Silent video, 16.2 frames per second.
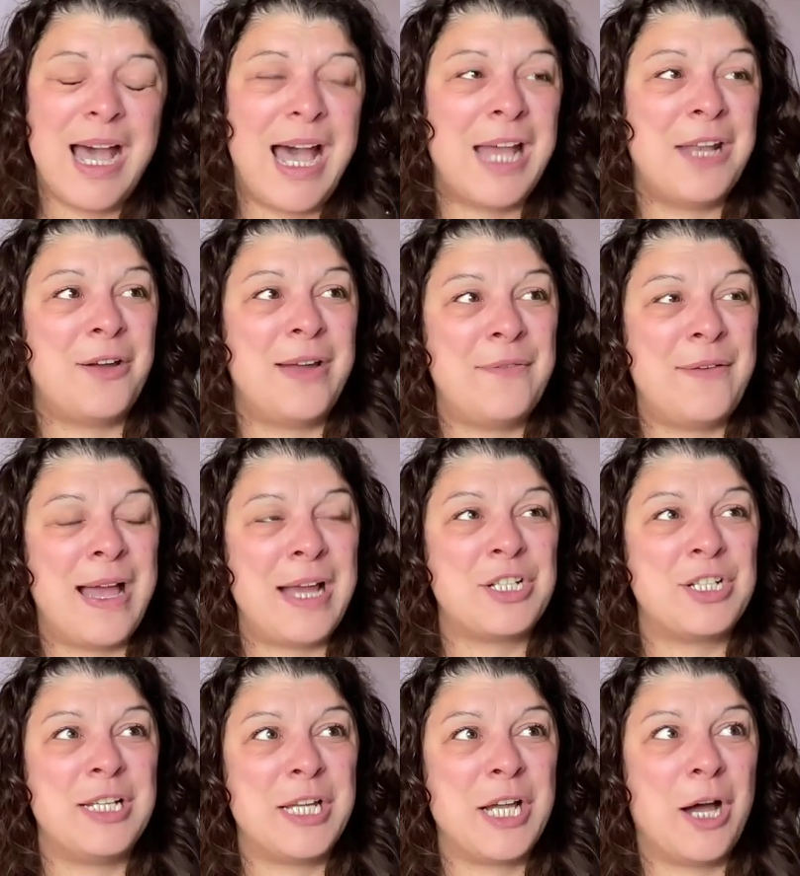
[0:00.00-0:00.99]
And I have
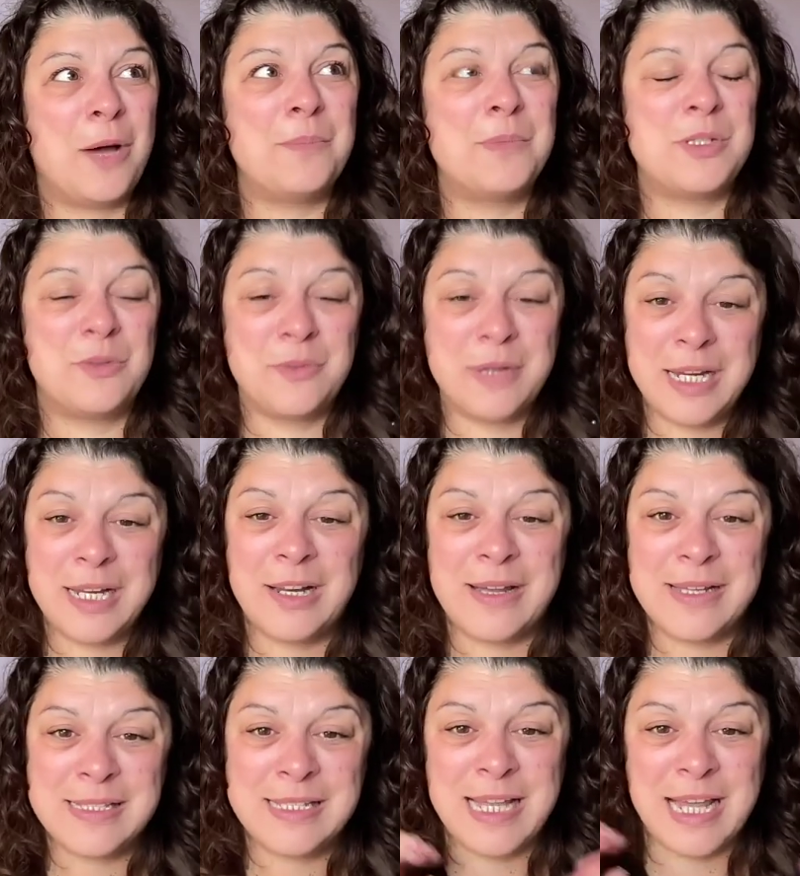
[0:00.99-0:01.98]
actually come to
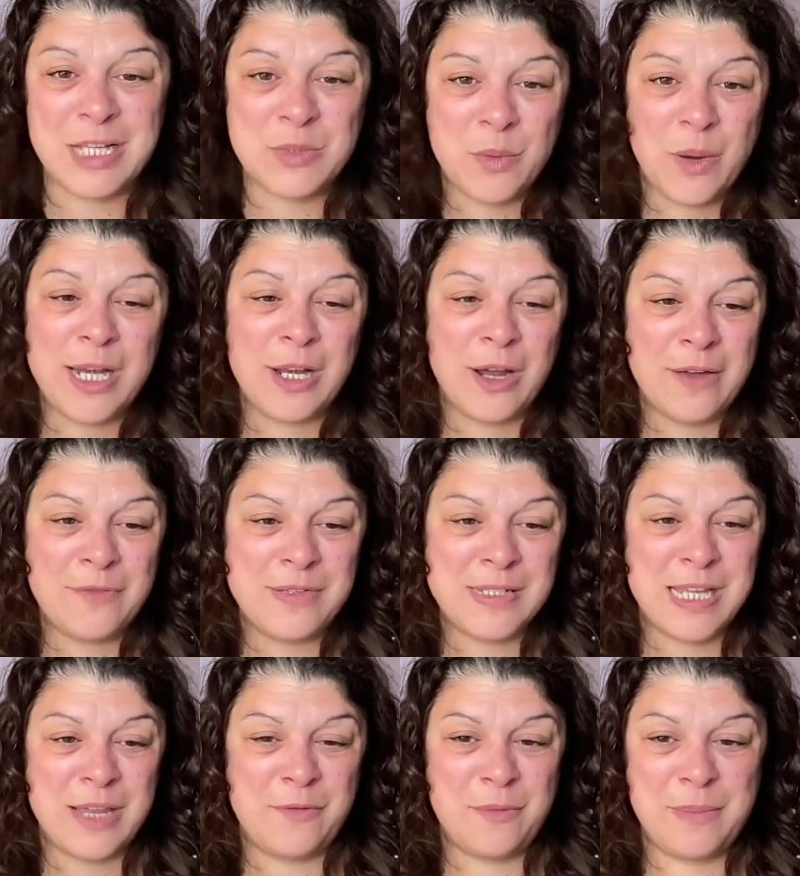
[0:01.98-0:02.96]
realize that is why life
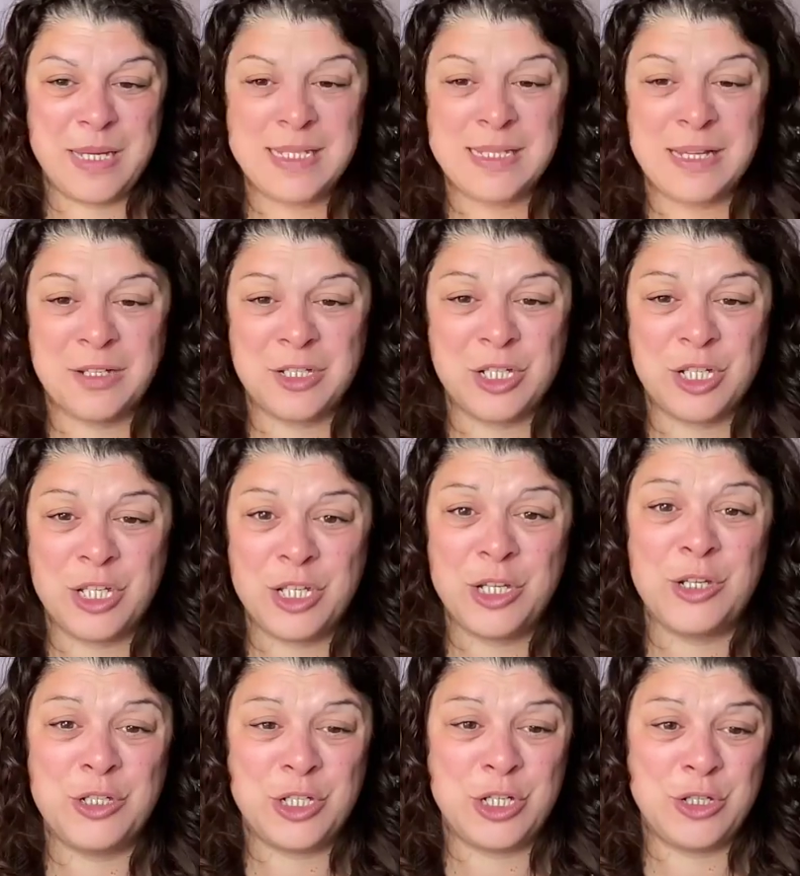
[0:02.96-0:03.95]
has given me such a
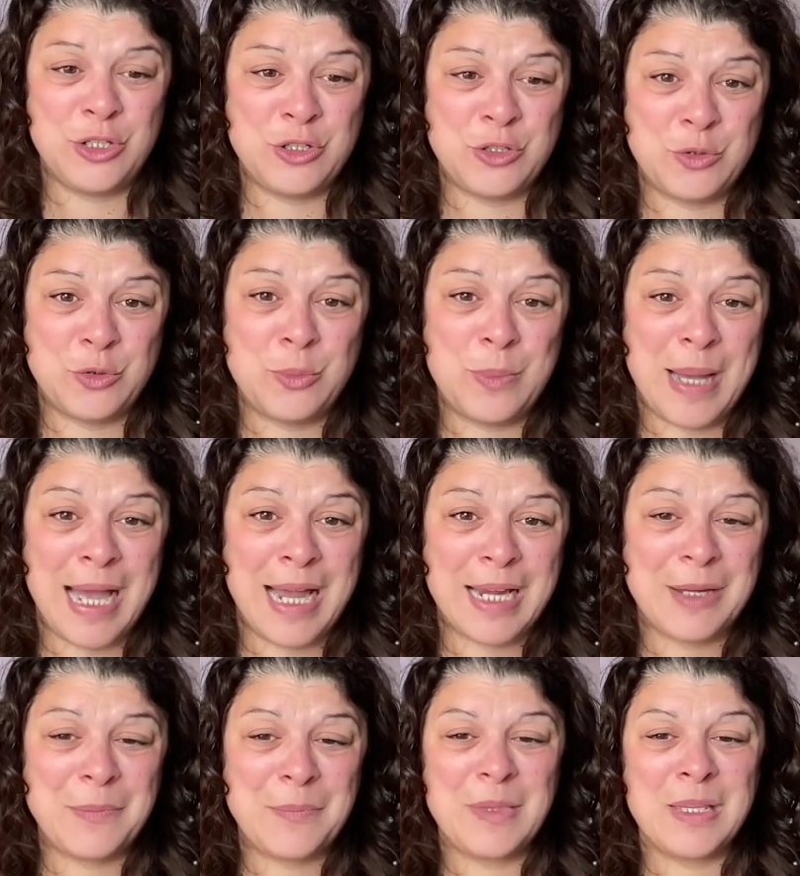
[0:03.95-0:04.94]
huge, huge tool
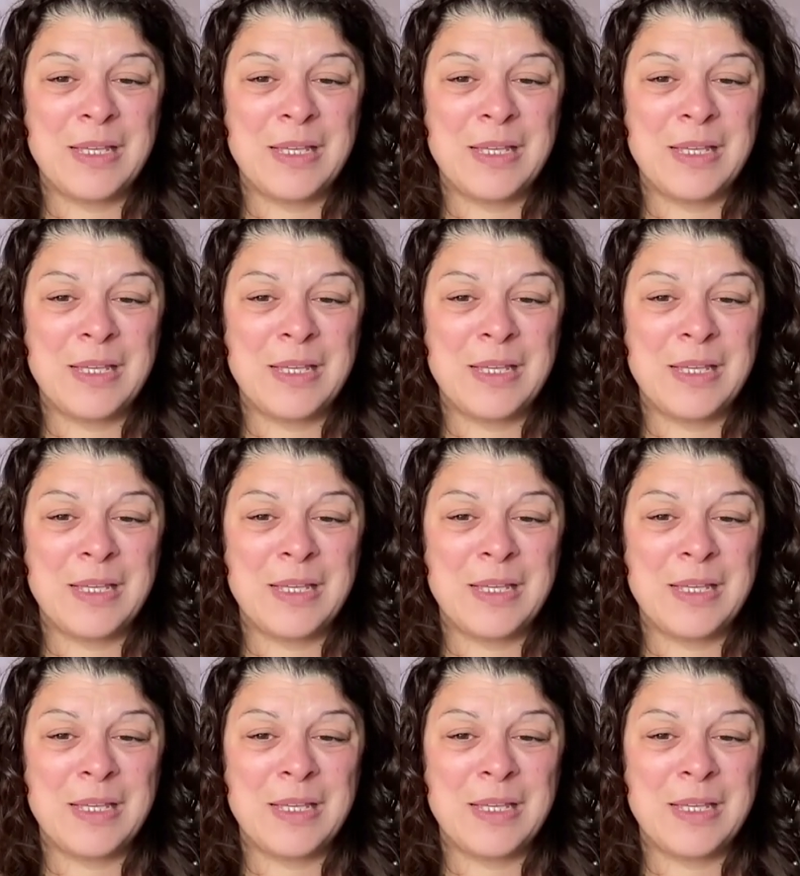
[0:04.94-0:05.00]
bag.